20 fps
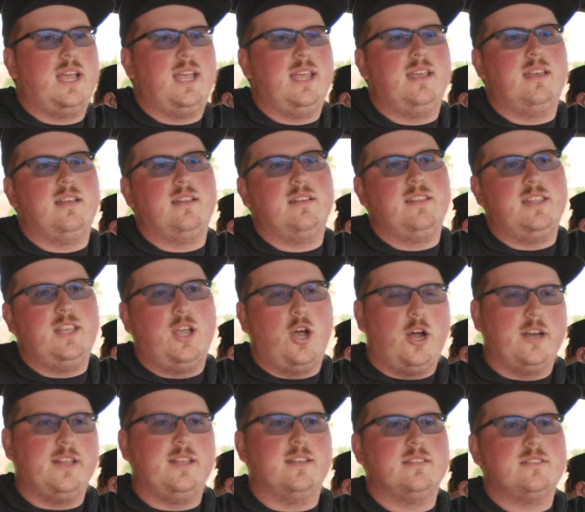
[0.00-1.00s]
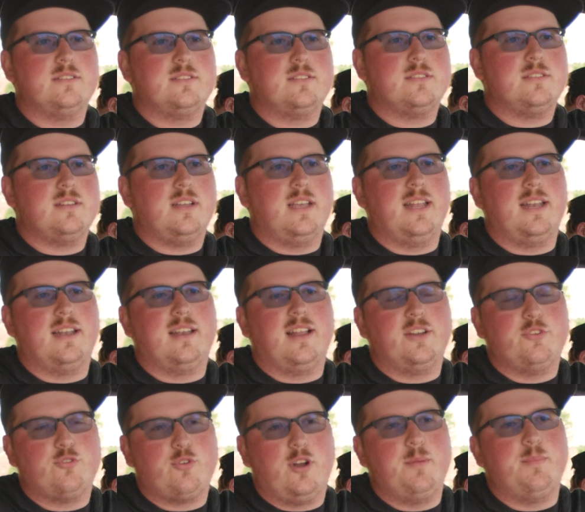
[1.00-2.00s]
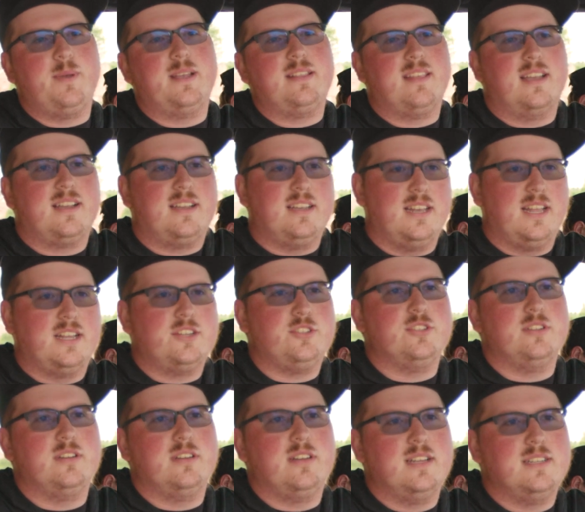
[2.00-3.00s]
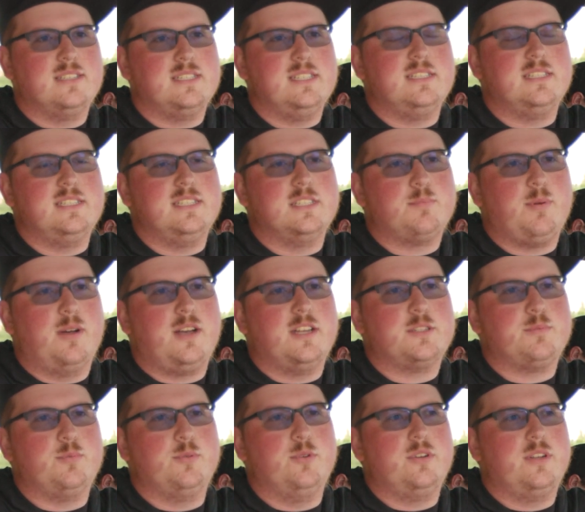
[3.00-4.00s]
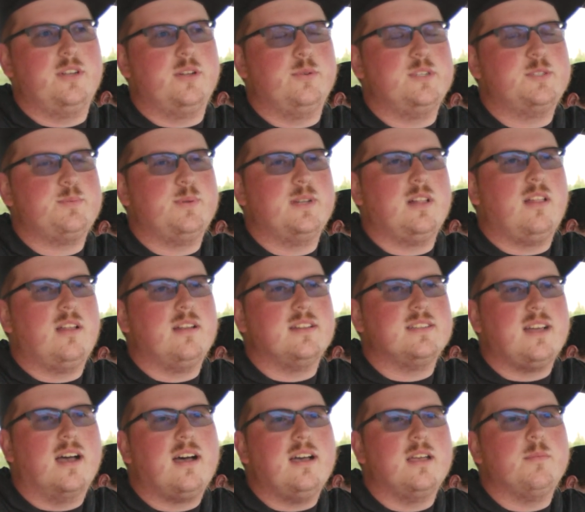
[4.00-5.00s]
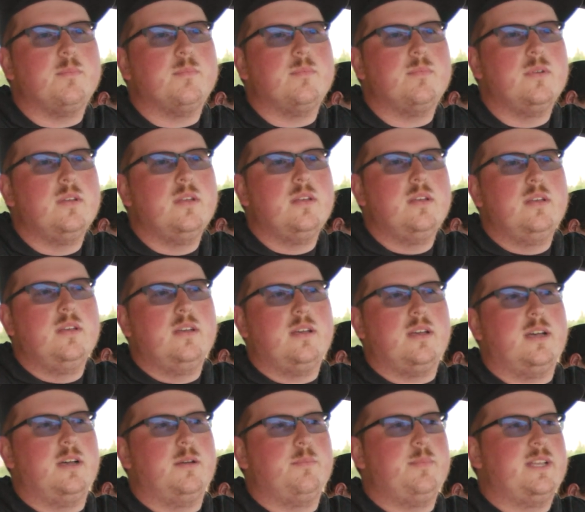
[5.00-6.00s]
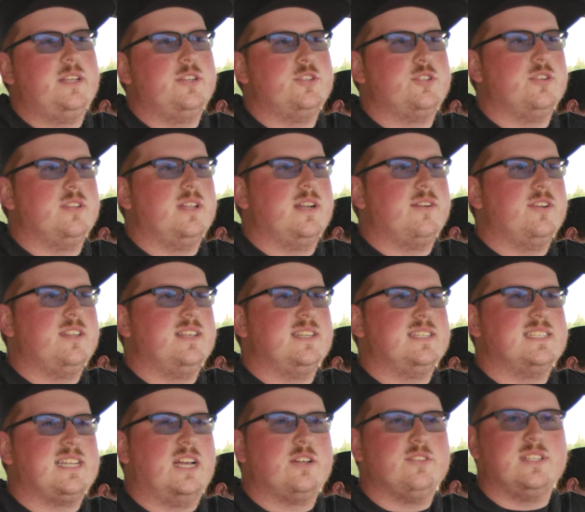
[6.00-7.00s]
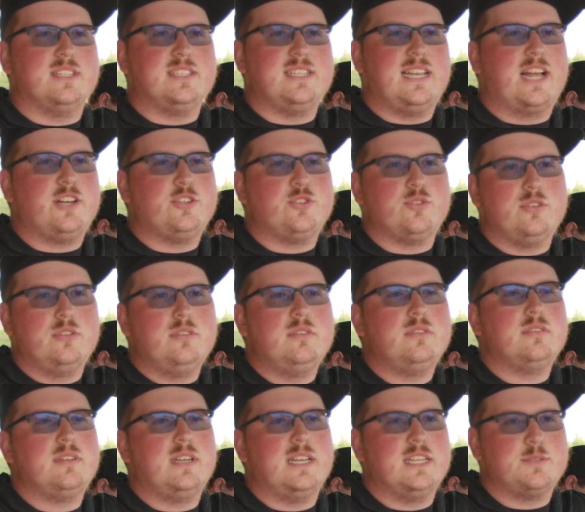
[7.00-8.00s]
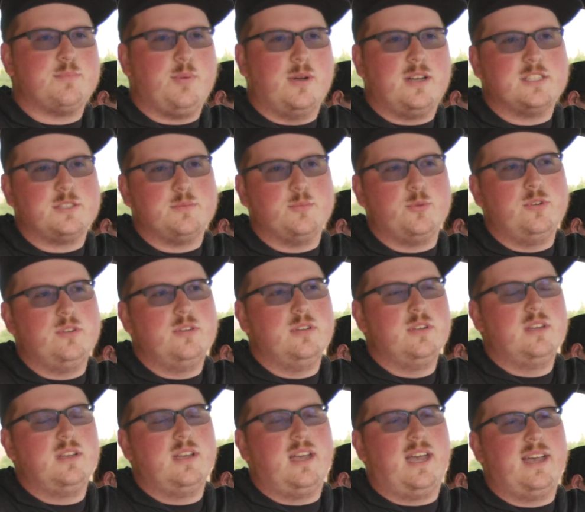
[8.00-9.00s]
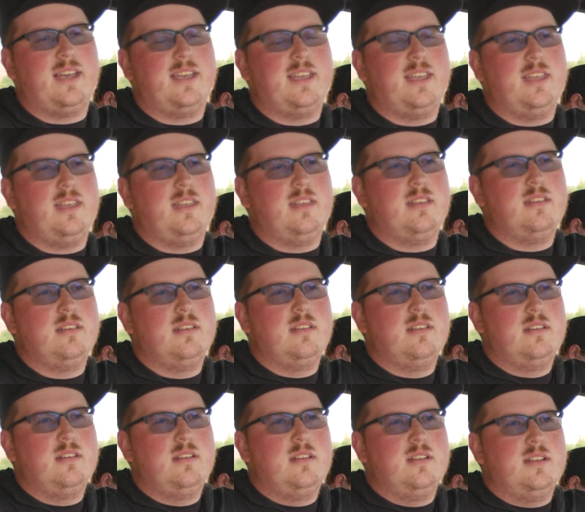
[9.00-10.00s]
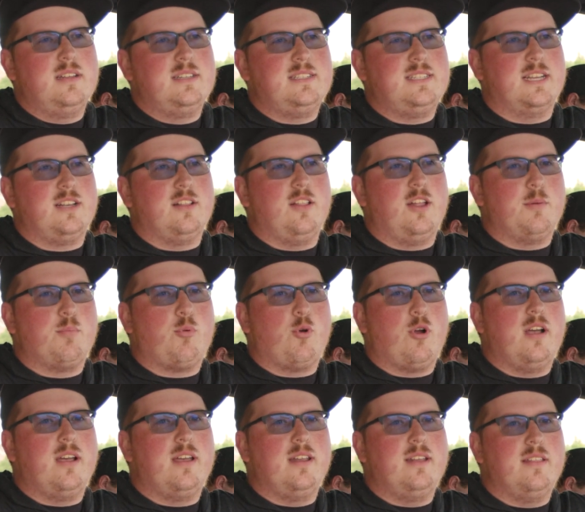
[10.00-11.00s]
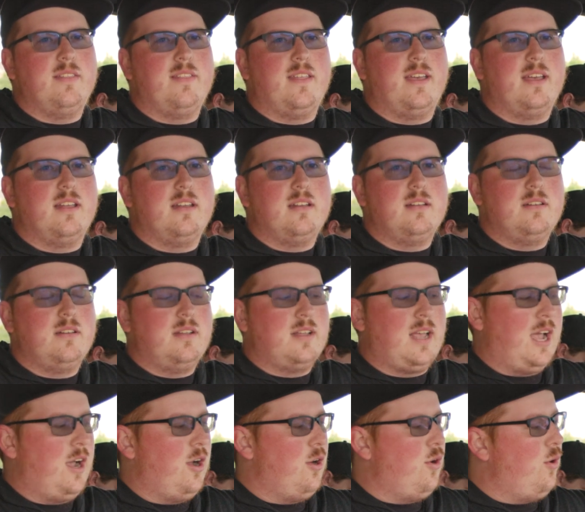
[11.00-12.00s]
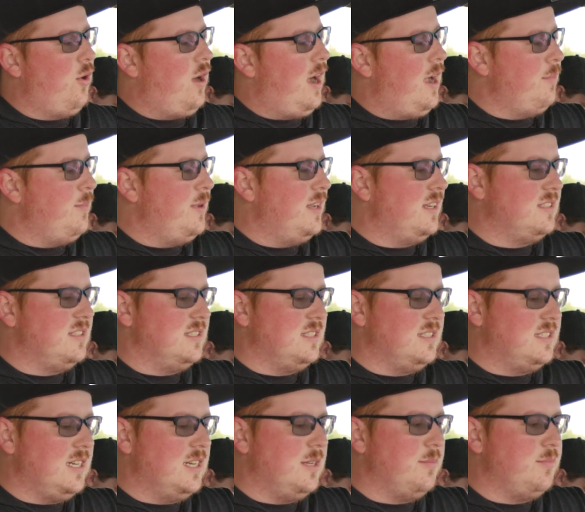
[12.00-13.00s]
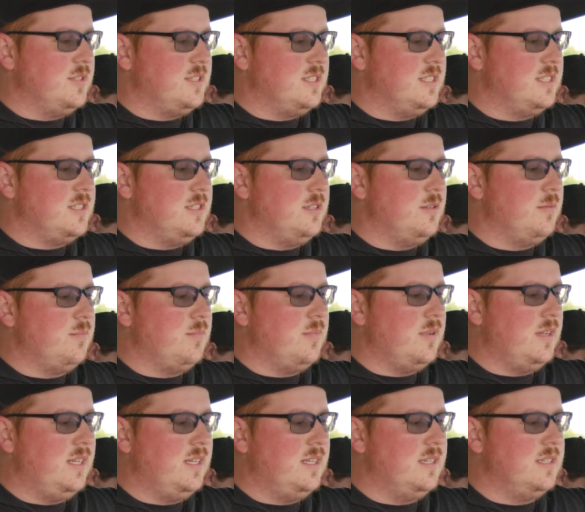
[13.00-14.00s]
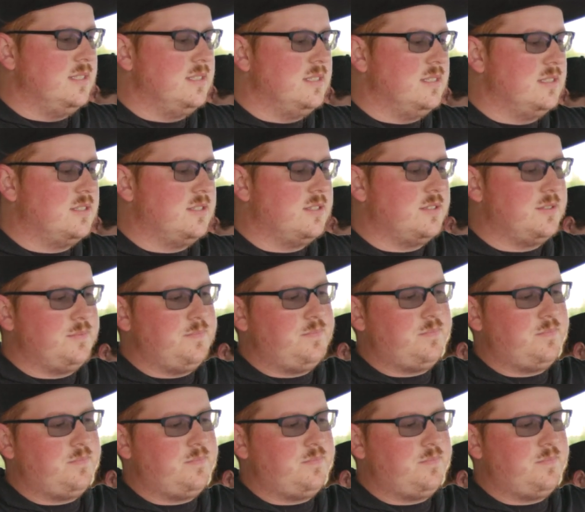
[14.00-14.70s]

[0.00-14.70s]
and the audience, and I try to make that connection as easy as possible. We spend a lot of time making sure that everything sounds as natural as possible. I take a lot of pride in that how I mix and set up the system is